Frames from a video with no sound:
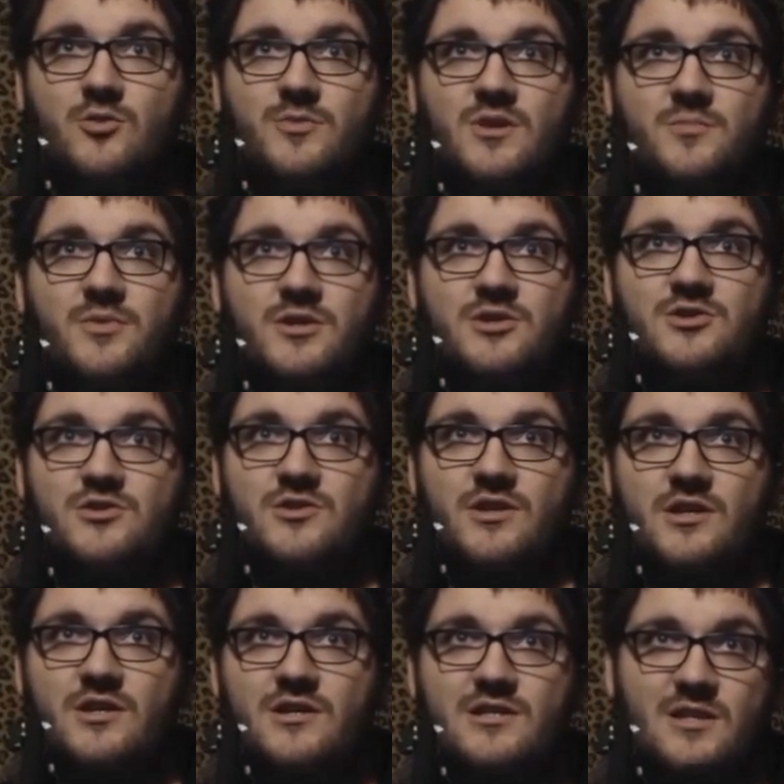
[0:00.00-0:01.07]
there'll be a picture
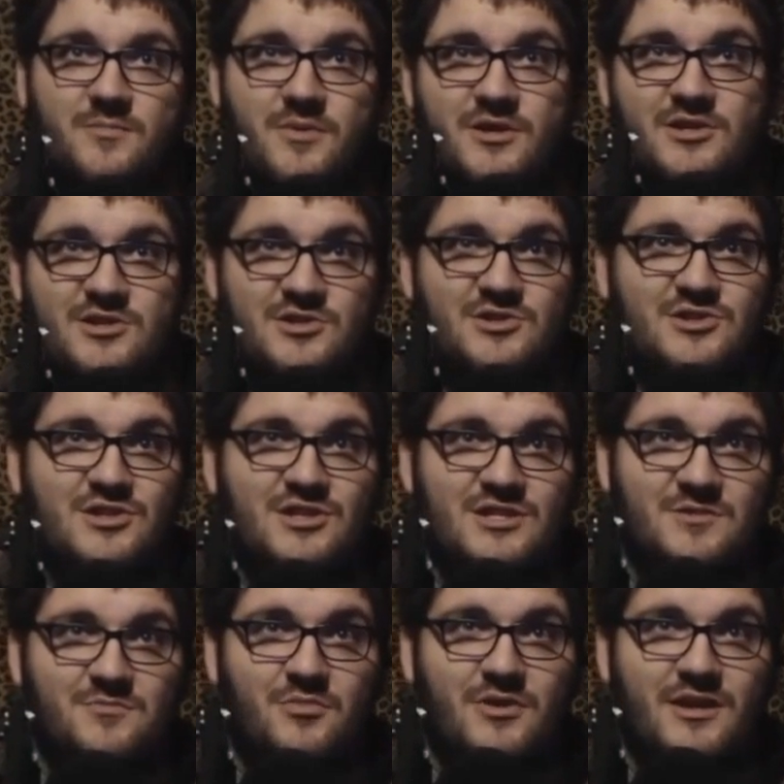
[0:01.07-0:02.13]
there, and the picture's the
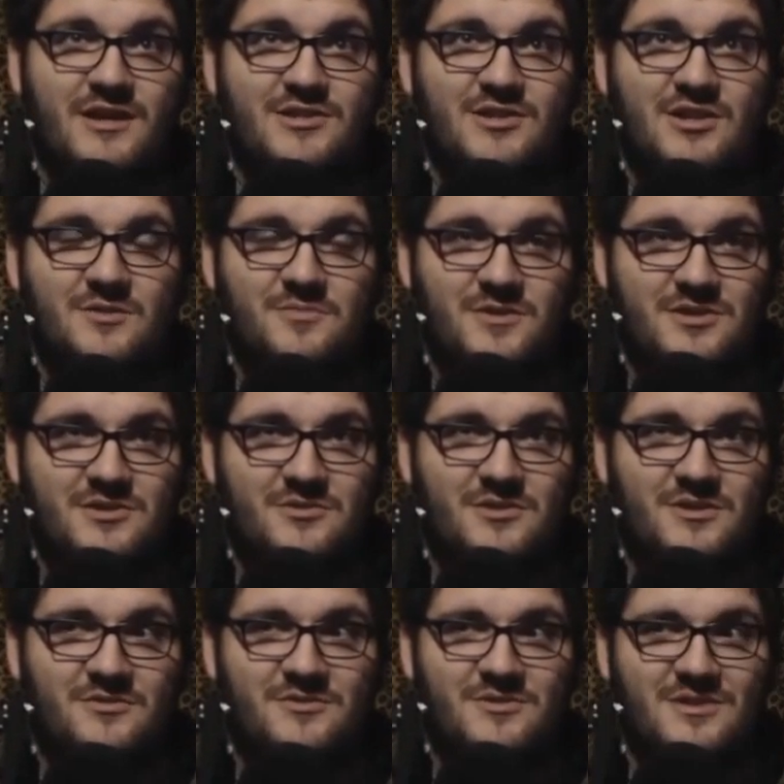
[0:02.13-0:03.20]
display I took a picture
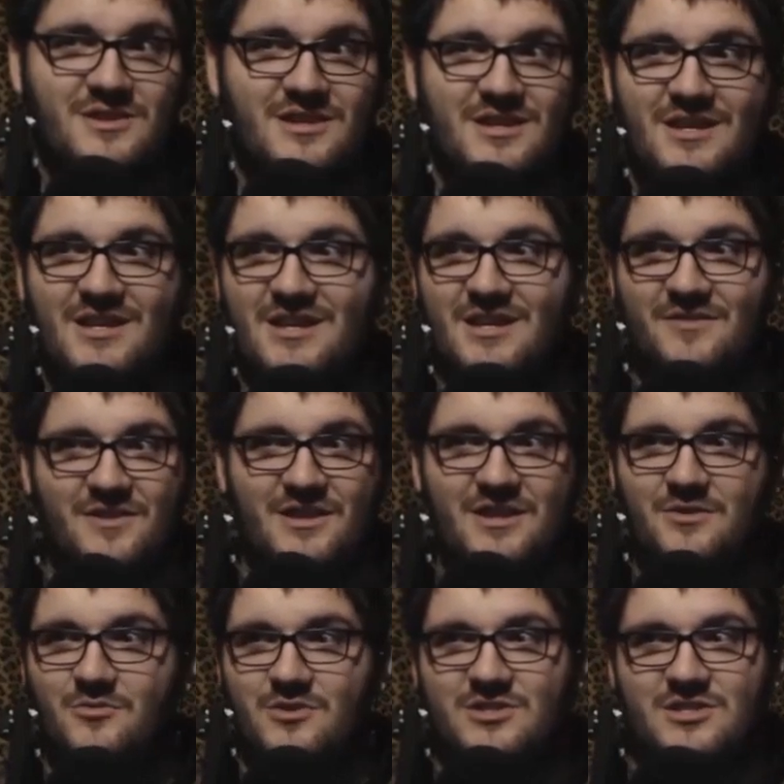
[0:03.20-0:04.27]
of. If
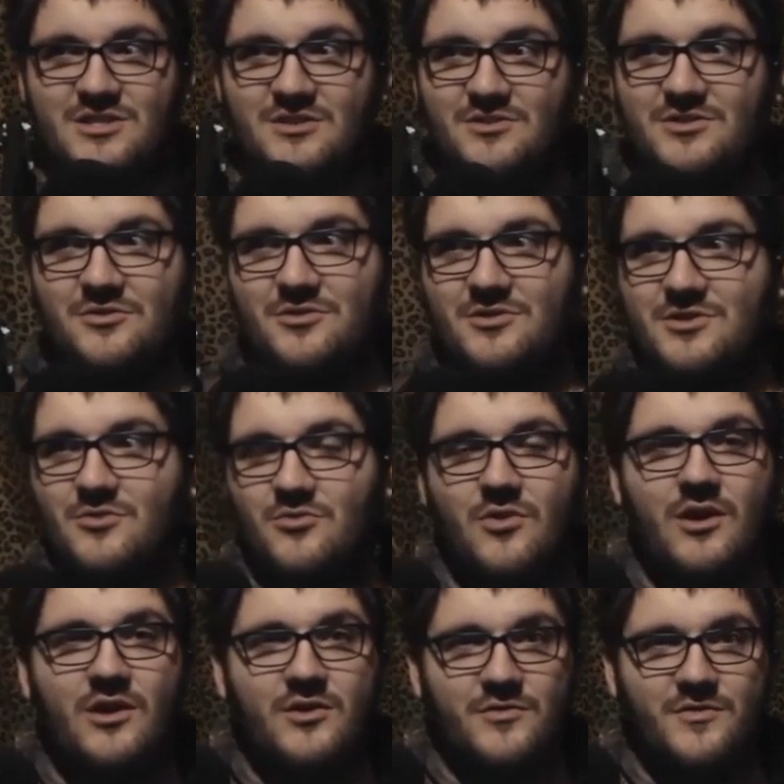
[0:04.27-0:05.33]
anyone still during the
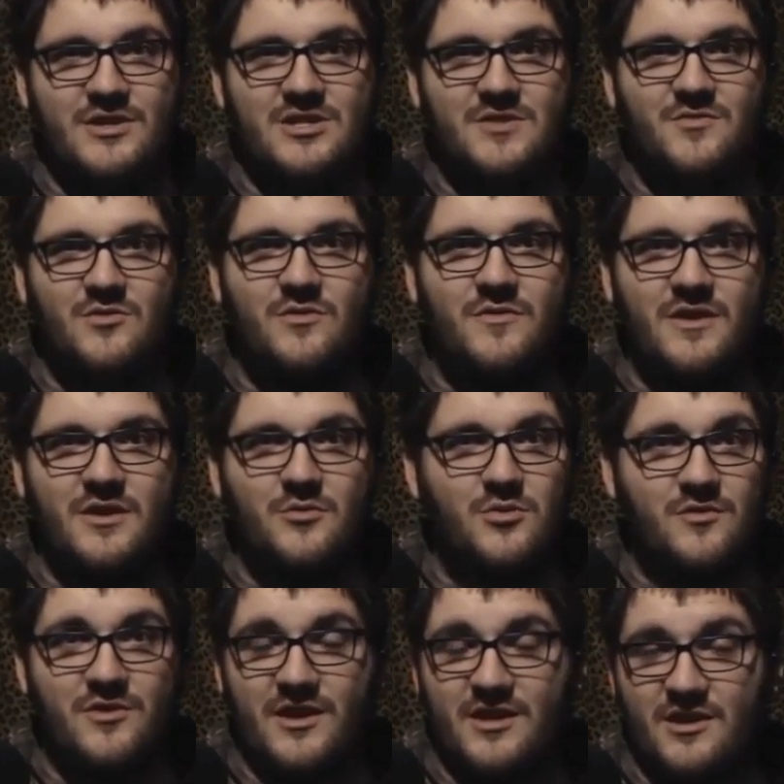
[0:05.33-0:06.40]
water festival event
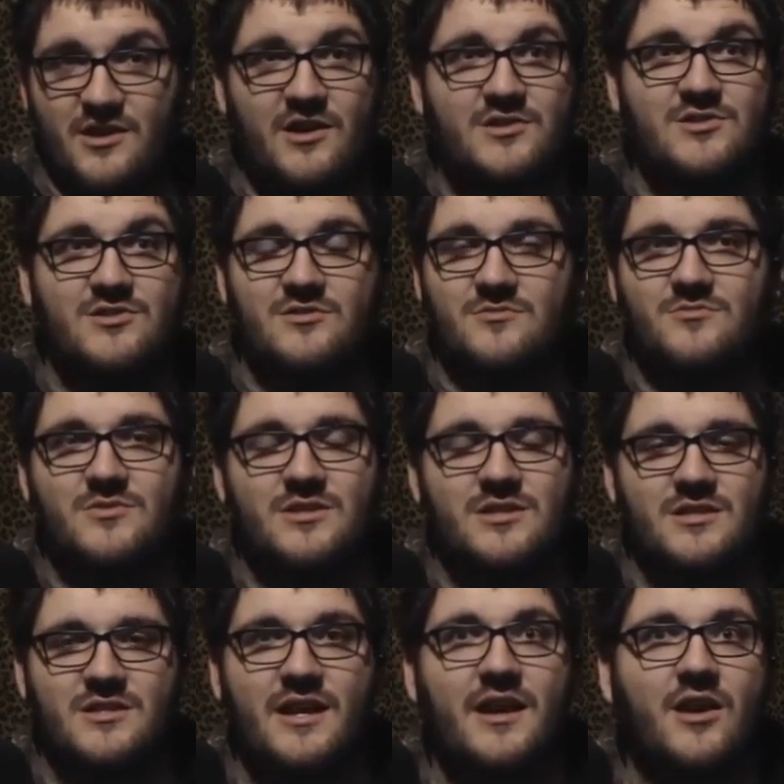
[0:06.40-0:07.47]
would have had an awesome
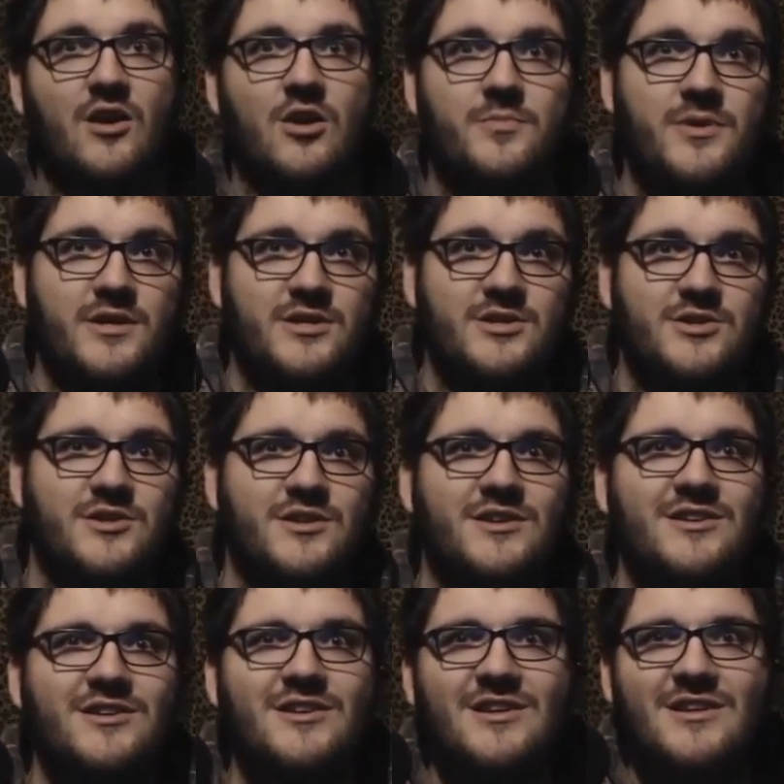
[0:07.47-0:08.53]
AR
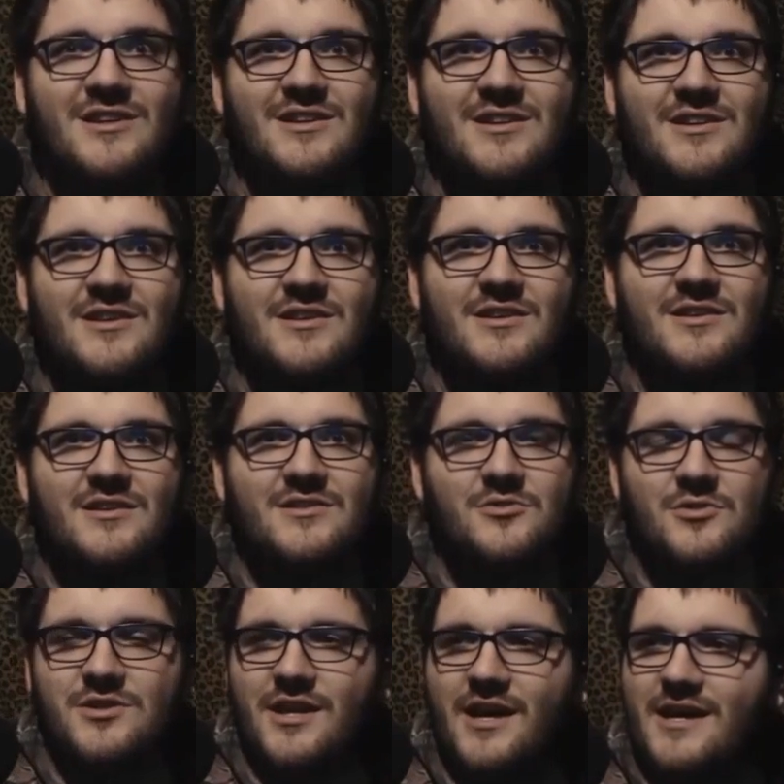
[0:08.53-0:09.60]
picture
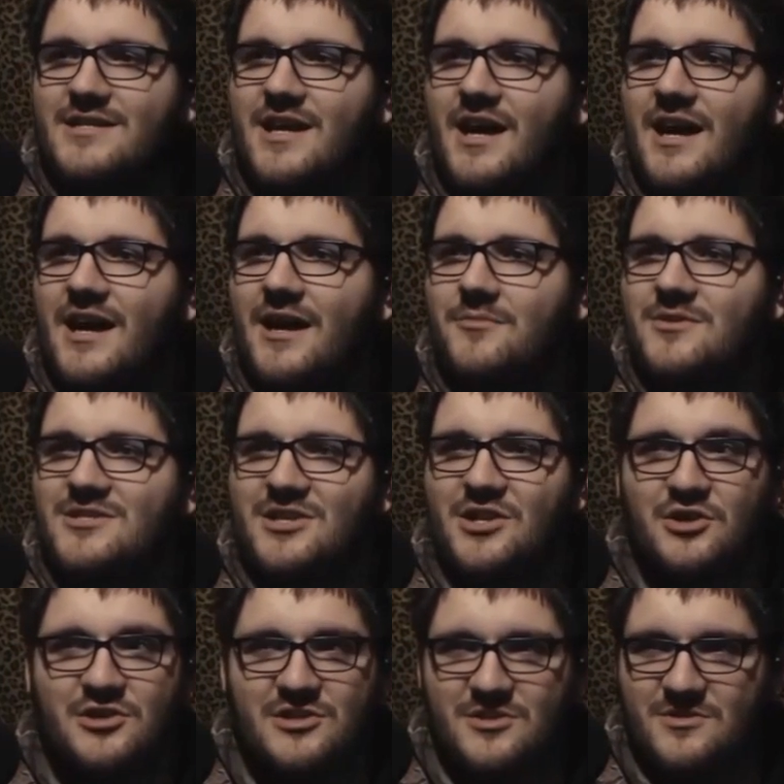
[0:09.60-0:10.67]
during that time, because
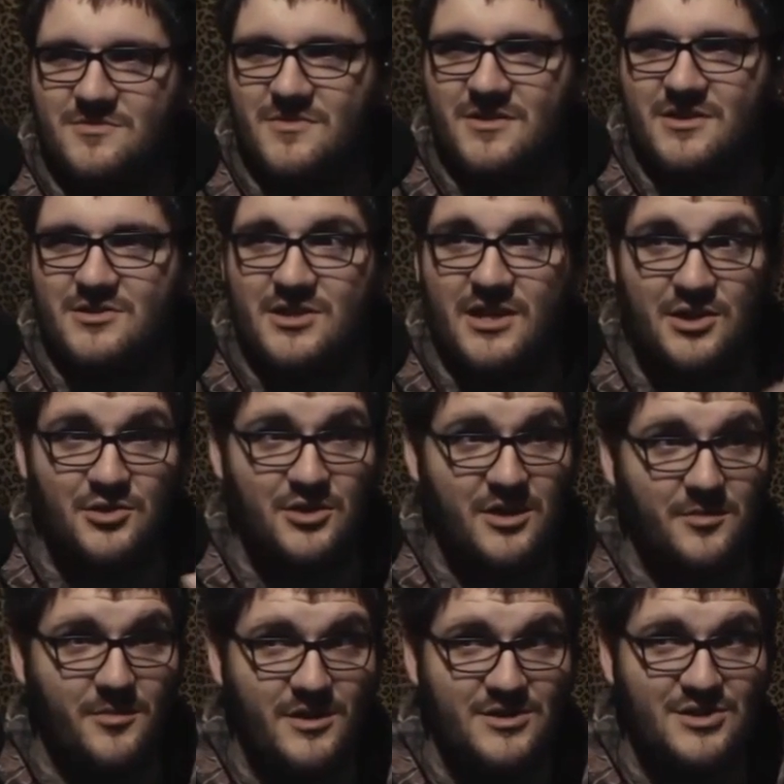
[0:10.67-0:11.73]
it was like
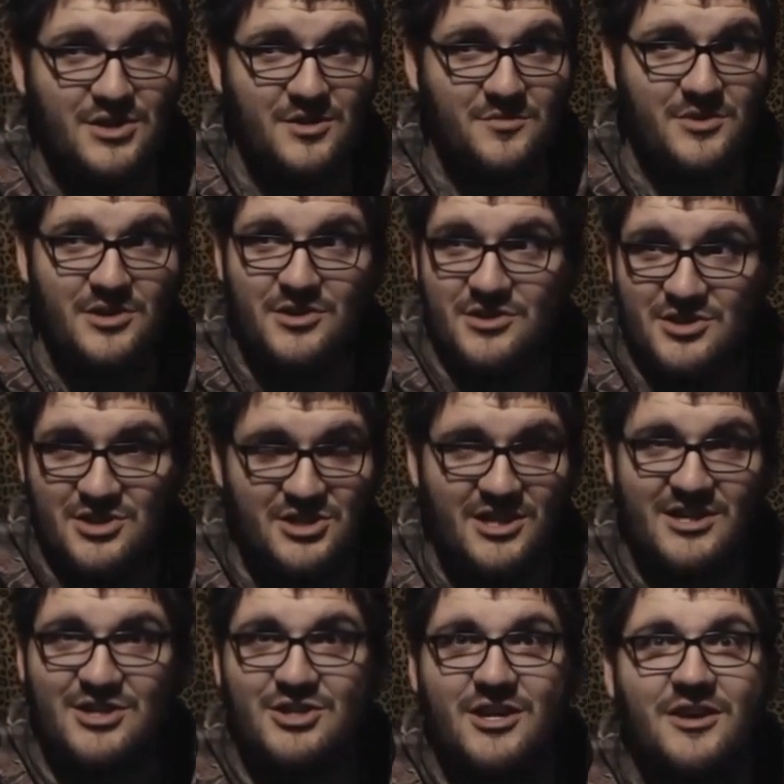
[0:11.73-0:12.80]
Cookie Monster, but it looked just
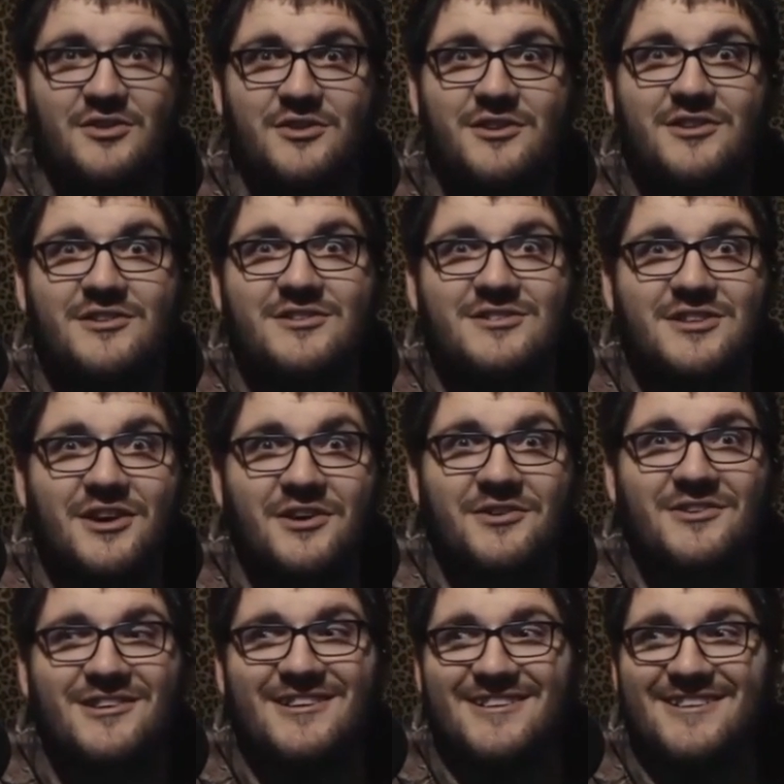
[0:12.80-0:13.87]
like Shelder. So